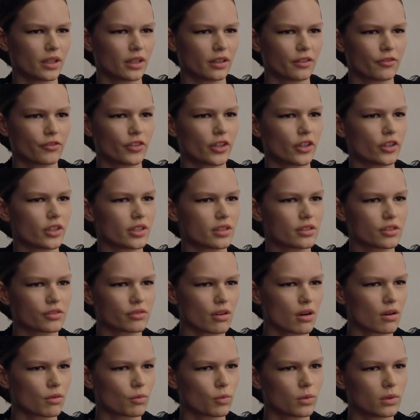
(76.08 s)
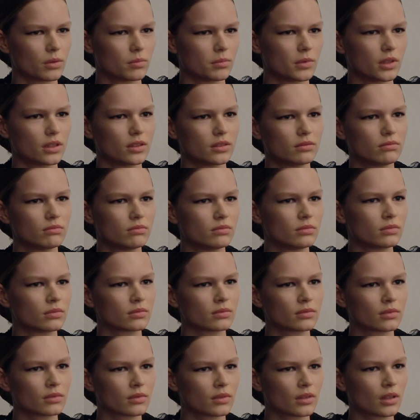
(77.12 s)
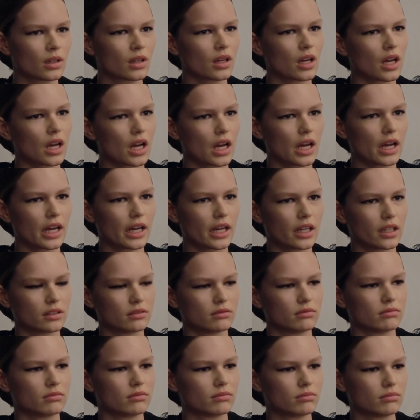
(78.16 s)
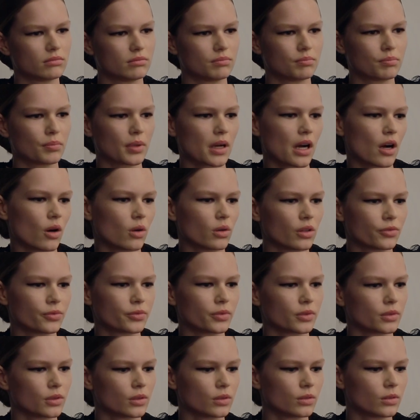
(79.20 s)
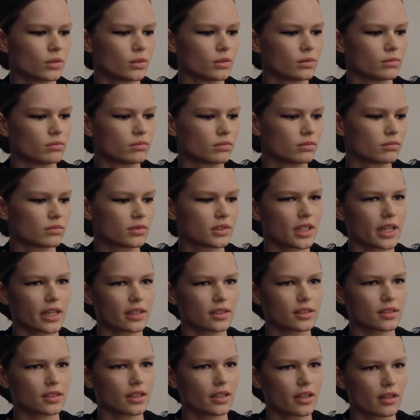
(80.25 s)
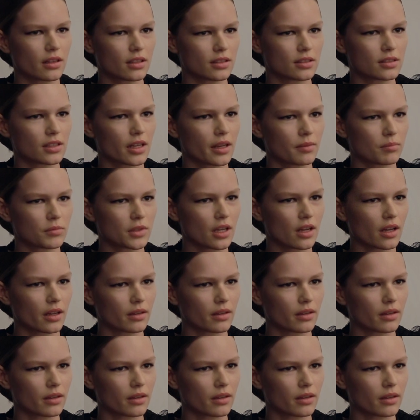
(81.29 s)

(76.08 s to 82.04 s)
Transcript: being a very strong woman and powerful, sexy at the same